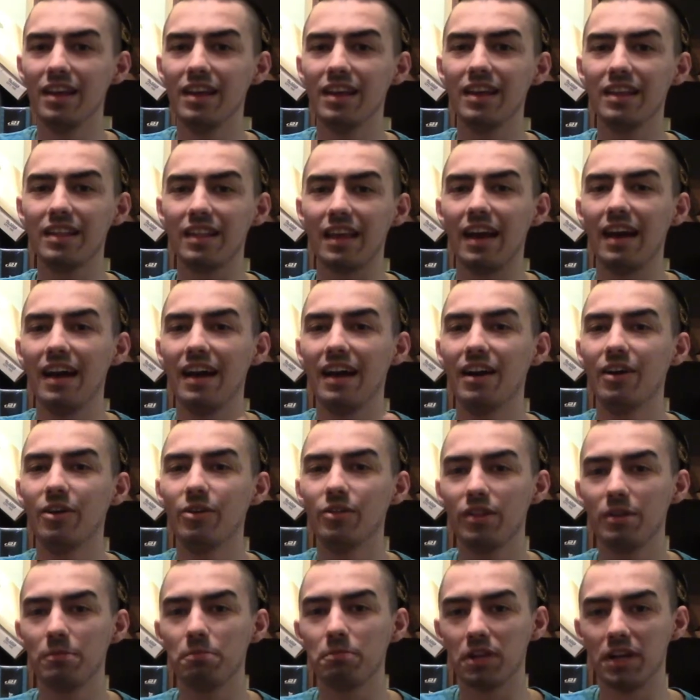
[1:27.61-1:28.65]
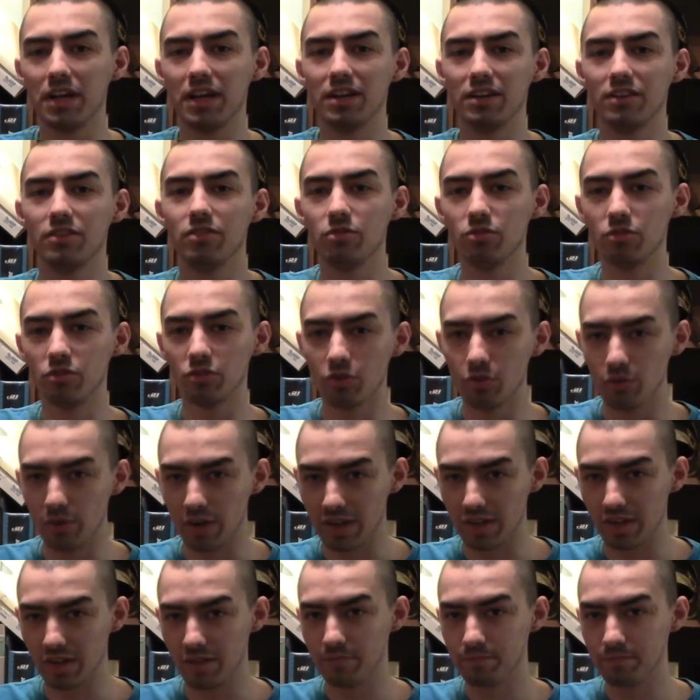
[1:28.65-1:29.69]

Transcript: is how they plan to do it.